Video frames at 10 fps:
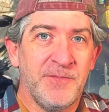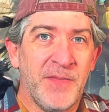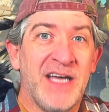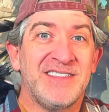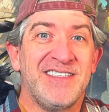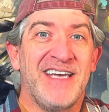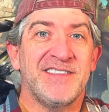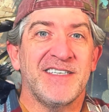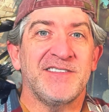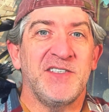It's day
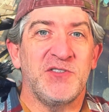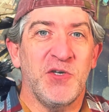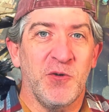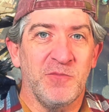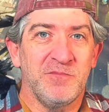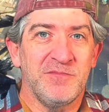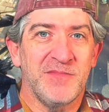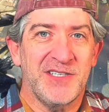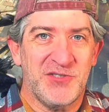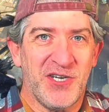62.
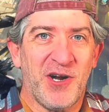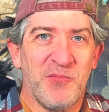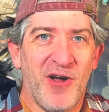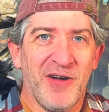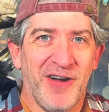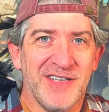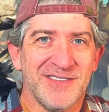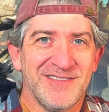Let's check our progress.